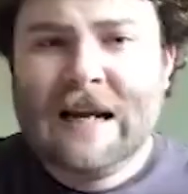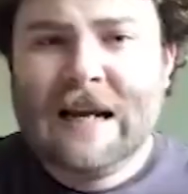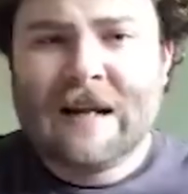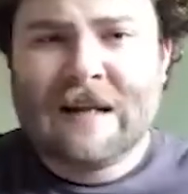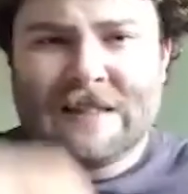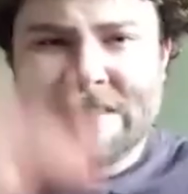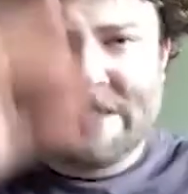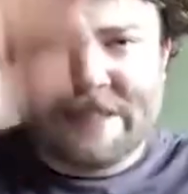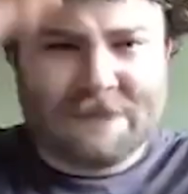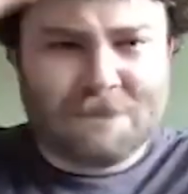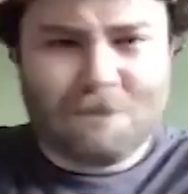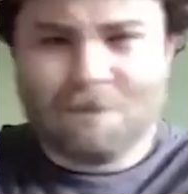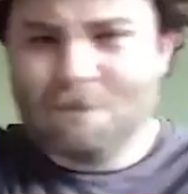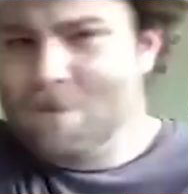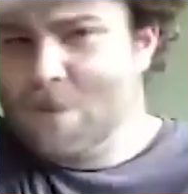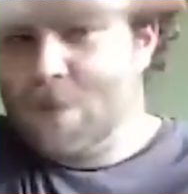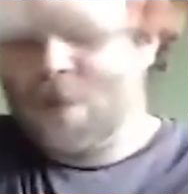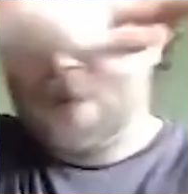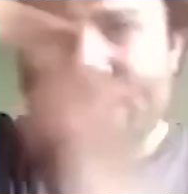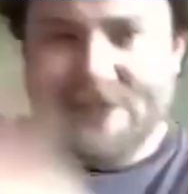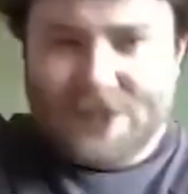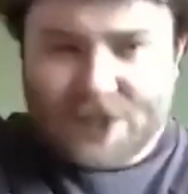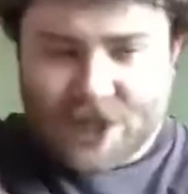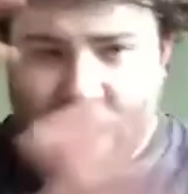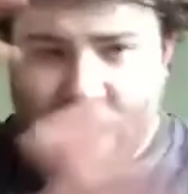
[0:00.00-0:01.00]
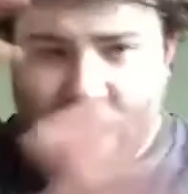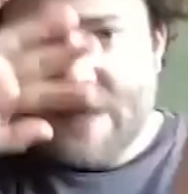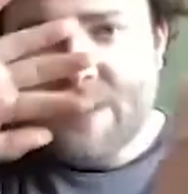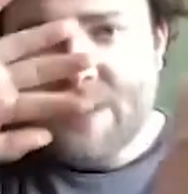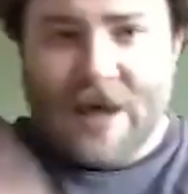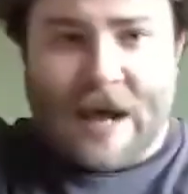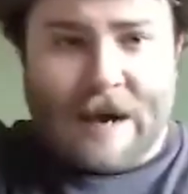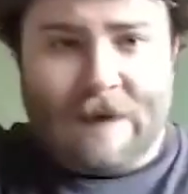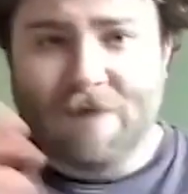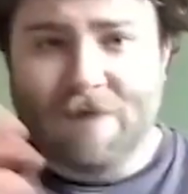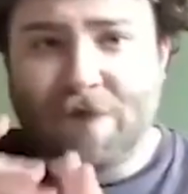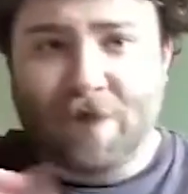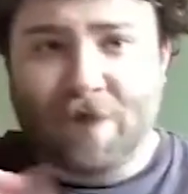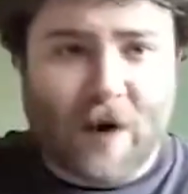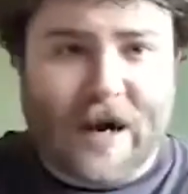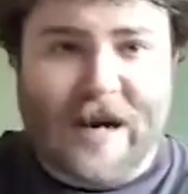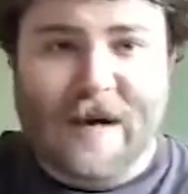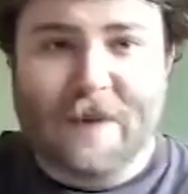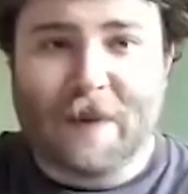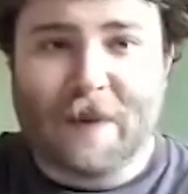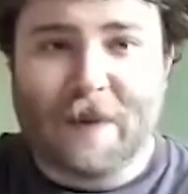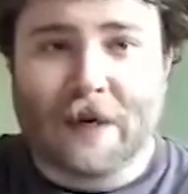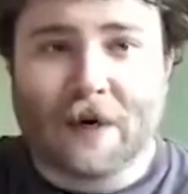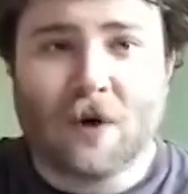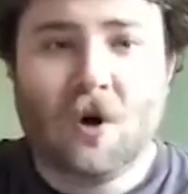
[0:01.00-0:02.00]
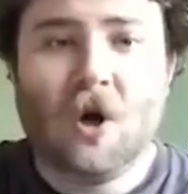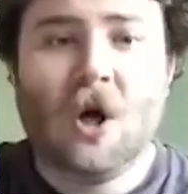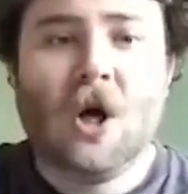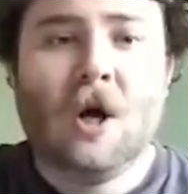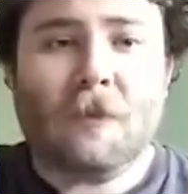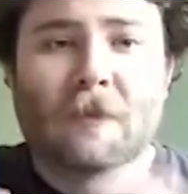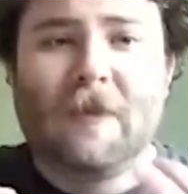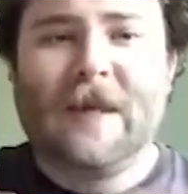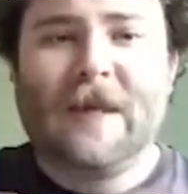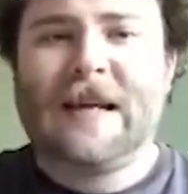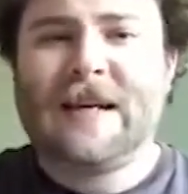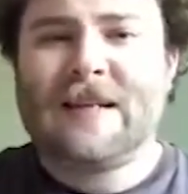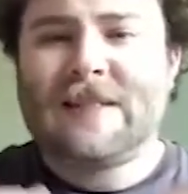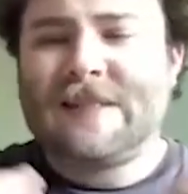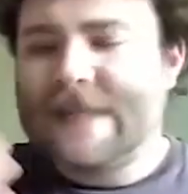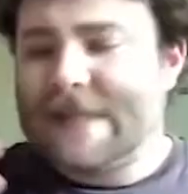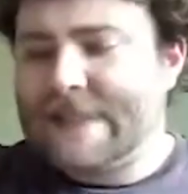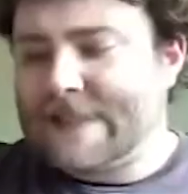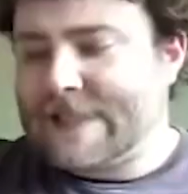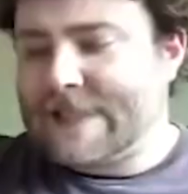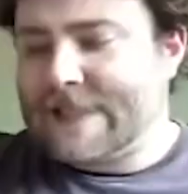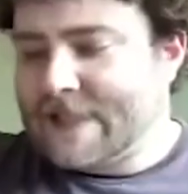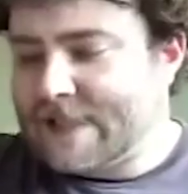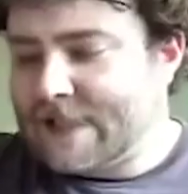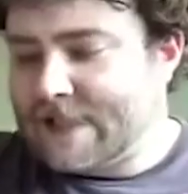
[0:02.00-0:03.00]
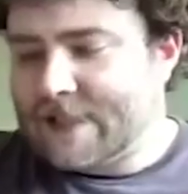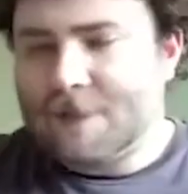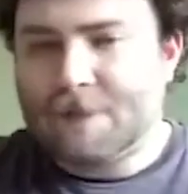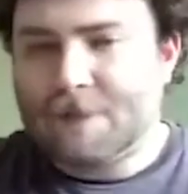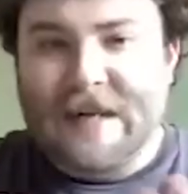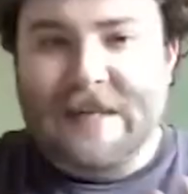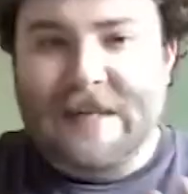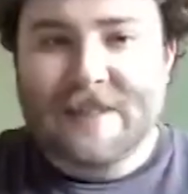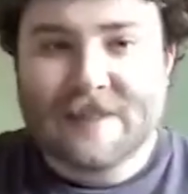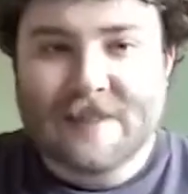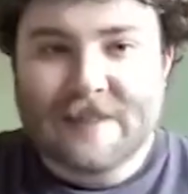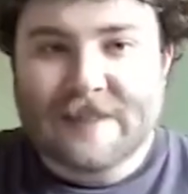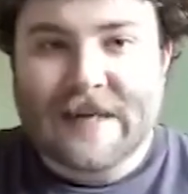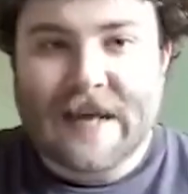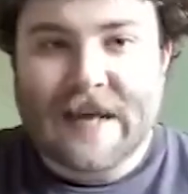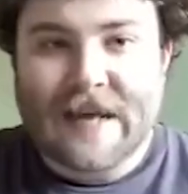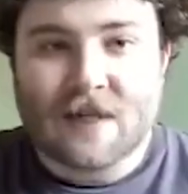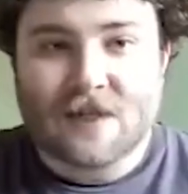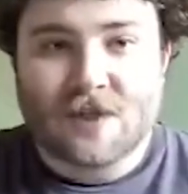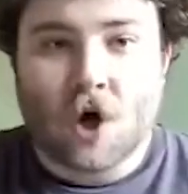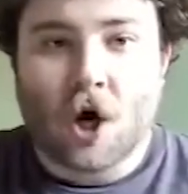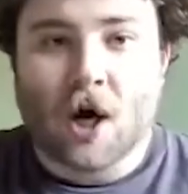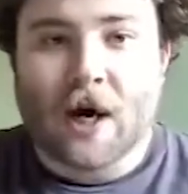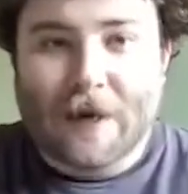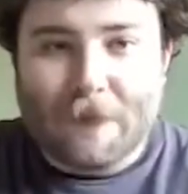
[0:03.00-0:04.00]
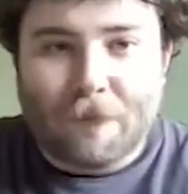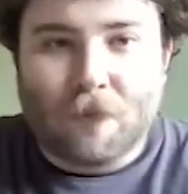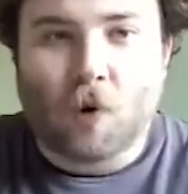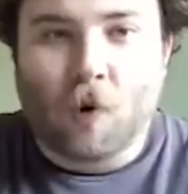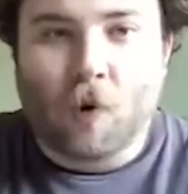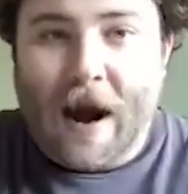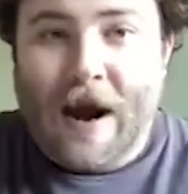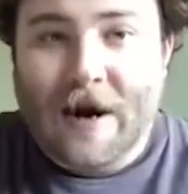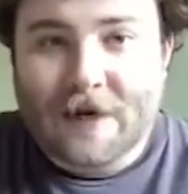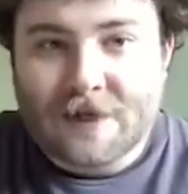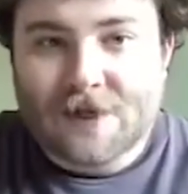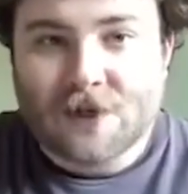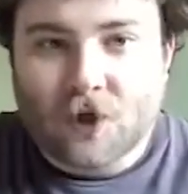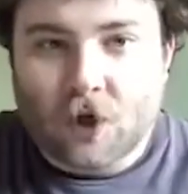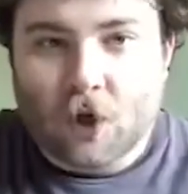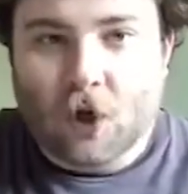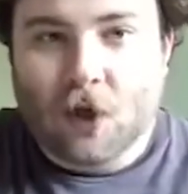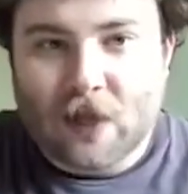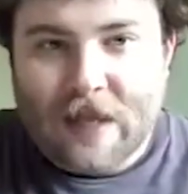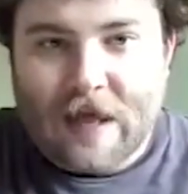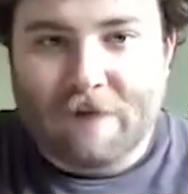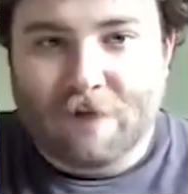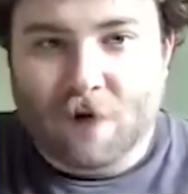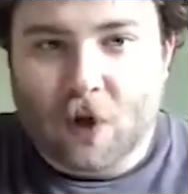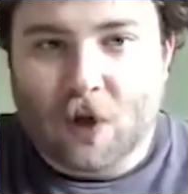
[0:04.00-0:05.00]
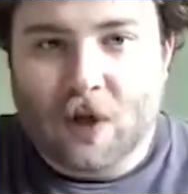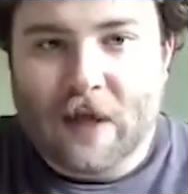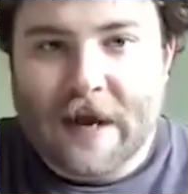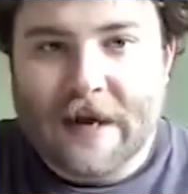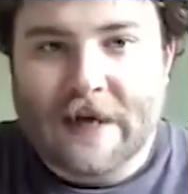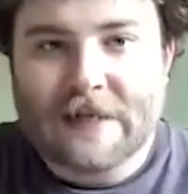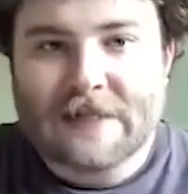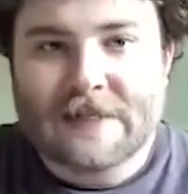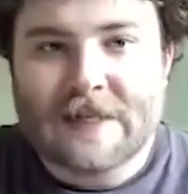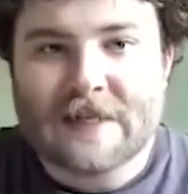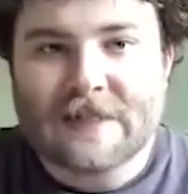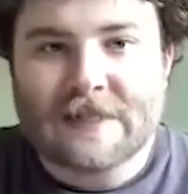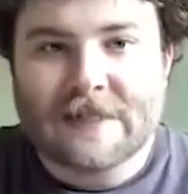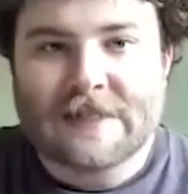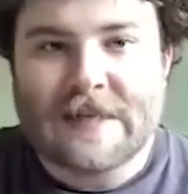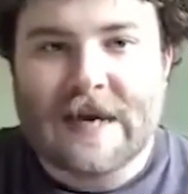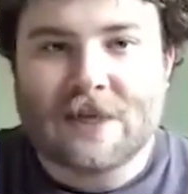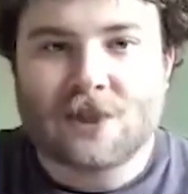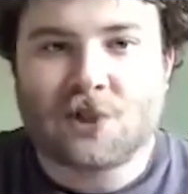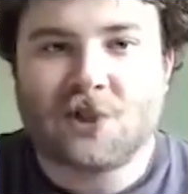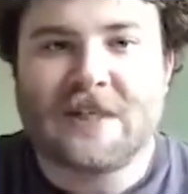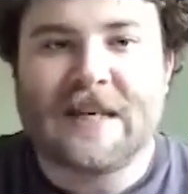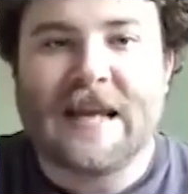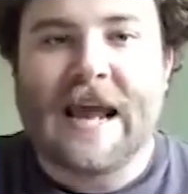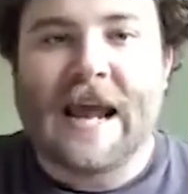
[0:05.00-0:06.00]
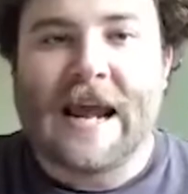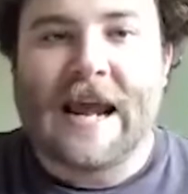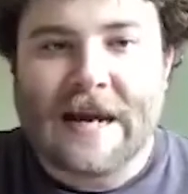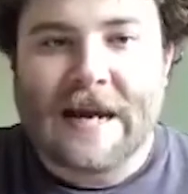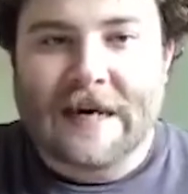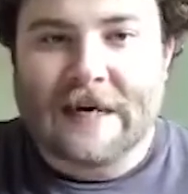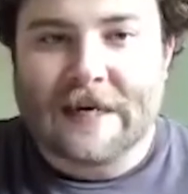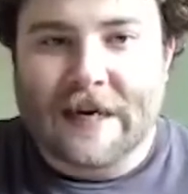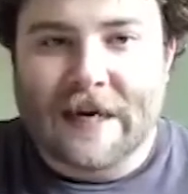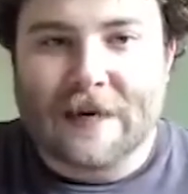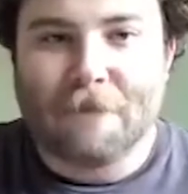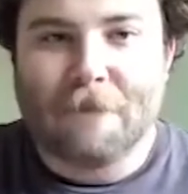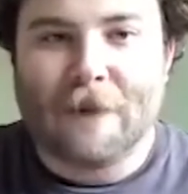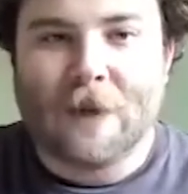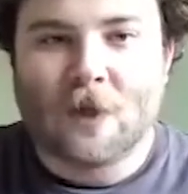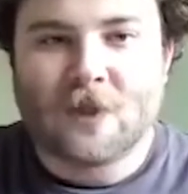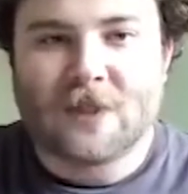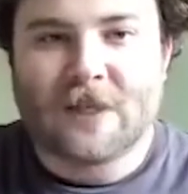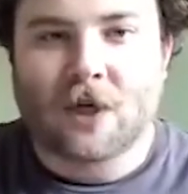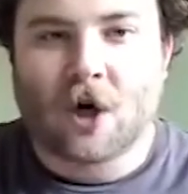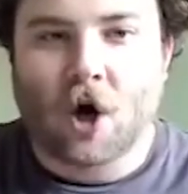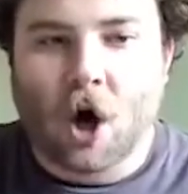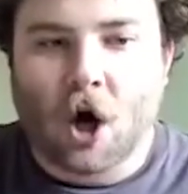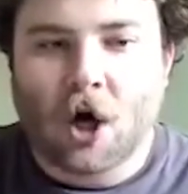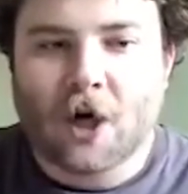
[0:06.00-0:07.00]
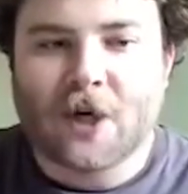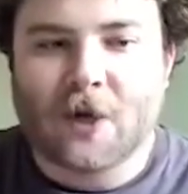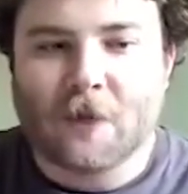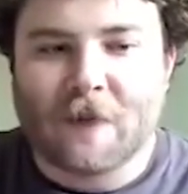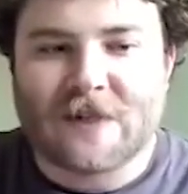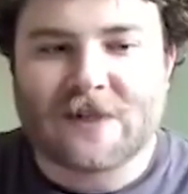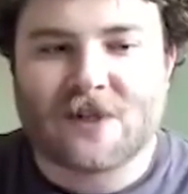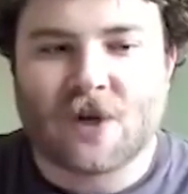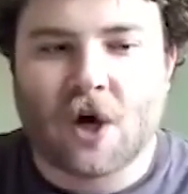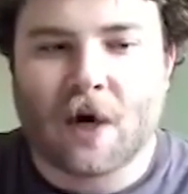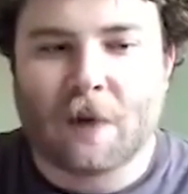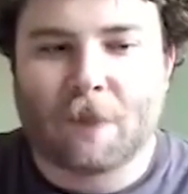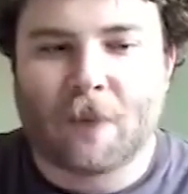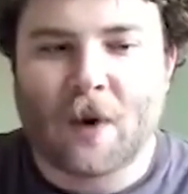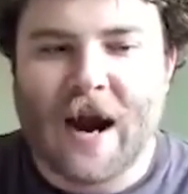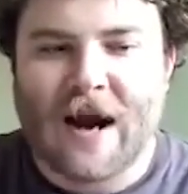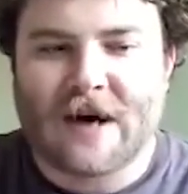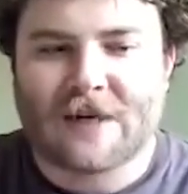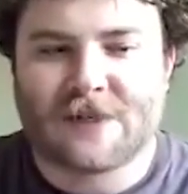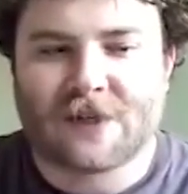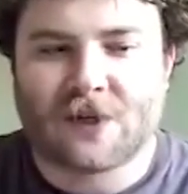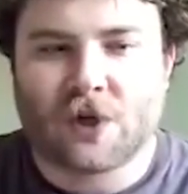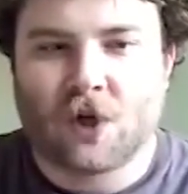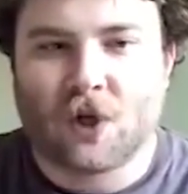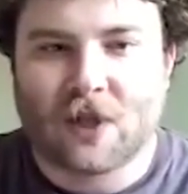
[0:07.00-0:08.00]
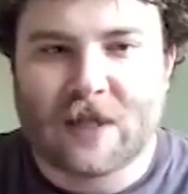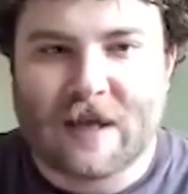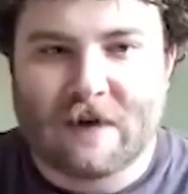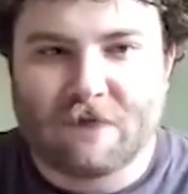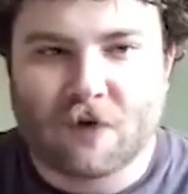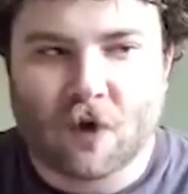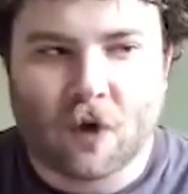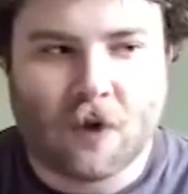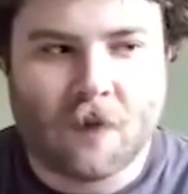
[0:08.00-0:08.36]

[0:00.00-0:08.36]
to reject that framing because it doesn't make sense on a practical level, and it doesn't actually aid in building arguments on a practical level.